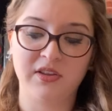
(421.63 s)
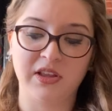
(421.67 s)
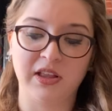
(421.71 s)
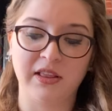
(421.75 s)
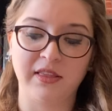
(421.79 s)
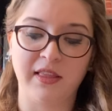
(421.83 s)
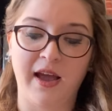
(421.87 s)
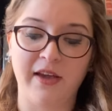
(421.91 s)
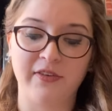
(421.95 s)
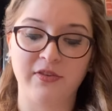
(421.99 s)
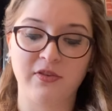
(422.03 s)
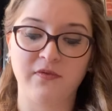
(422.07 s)
that
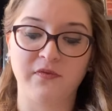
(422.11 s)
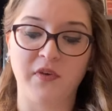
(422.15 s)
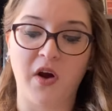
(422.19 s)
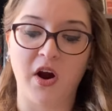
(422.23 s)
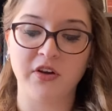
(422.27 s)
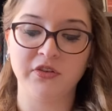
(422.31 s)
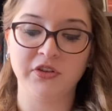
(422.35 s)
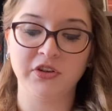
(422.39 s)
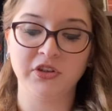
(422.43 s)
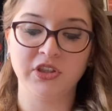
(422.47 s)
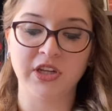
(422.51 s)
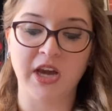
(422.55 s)
lies
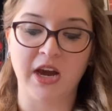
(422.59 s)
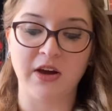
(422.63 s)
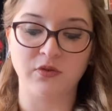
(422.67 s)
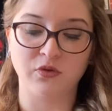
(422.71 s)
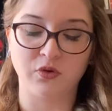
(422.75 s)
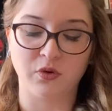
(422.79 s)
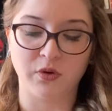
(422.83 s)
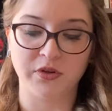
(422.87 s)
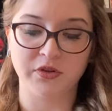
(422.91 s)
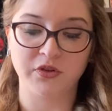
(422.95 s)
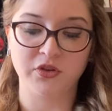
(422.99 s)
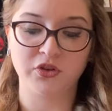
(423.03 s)
farther down
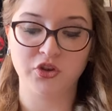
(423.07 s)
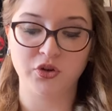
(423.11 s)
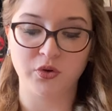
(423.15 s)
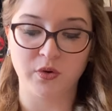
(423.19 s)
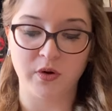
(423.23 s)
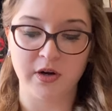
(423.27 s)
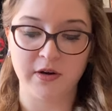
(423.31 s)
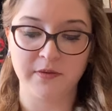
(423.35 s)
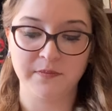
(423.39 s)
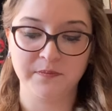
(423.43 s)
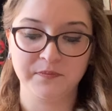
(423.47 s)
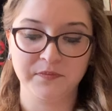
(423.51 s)
toward the
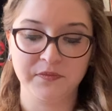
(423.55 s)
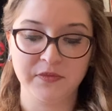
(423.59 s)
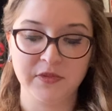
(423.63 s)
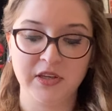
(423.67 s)
shore.